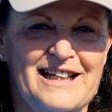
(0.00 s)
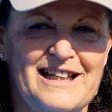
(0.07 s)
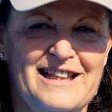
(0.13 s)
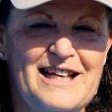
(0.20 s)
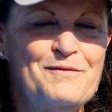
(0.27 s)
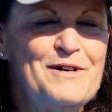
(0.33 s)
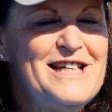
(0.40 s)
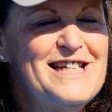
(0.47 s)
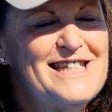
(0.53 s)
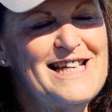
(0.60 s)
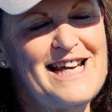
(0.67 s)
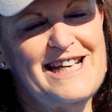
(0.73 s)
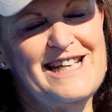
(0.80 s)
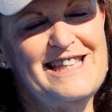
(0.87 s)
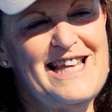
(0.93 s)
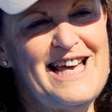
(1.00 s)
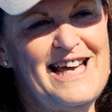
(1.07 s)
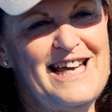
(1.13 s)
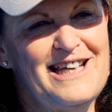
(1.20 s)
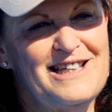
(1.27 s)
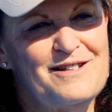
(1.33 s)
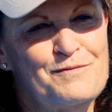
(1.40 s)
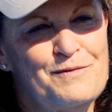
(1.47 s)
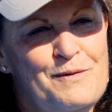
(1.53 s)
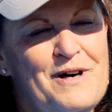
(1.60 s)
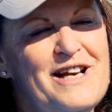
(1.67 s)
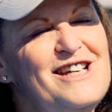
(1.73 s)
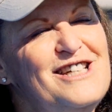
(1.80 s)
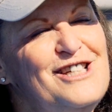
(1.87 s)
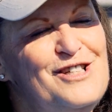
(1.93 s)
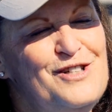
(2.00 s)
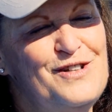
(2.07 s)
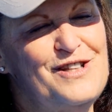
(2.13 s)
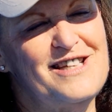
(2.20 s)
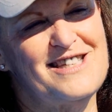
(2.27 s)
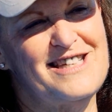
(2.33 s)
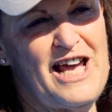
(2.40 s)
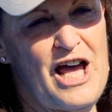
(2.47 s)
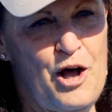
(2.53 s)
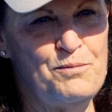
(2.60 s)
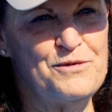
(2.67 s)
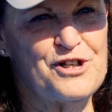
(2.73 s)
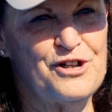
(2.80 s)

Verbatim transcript: And then we decided that we wanted to do this to help